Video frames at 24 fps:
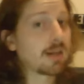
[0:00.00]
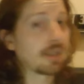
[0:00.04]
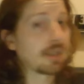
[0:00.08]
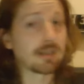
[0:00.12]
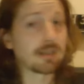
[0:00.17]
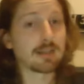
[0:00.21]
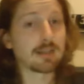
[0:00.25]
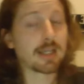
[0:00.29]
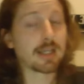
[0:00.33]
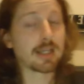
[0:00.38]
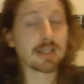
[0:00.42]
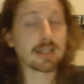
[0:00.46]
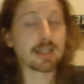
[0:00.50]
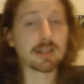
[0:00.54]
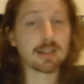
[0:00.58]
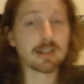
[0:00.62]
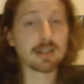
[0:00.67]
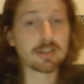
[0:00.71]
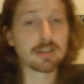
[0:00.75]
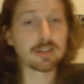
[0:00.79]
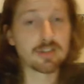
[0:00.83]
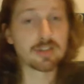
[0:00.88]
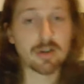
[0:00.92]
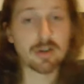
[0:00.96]
He, he
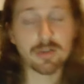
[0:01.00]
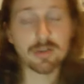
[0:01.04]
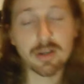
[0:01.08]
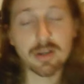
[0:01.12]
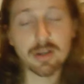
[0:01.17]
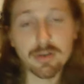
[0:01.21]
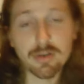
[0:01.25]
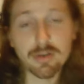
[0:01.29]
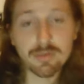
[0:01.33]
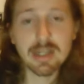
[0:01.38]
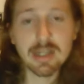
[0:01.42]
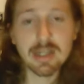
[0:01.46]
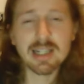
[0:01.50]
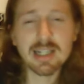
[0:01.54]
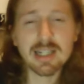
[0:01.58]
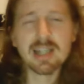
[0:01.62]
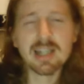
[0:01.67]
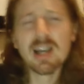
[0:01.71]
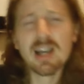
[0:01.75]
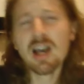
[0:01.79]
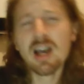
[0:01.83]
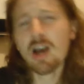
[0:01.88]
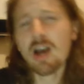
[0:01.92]
he's shown that already.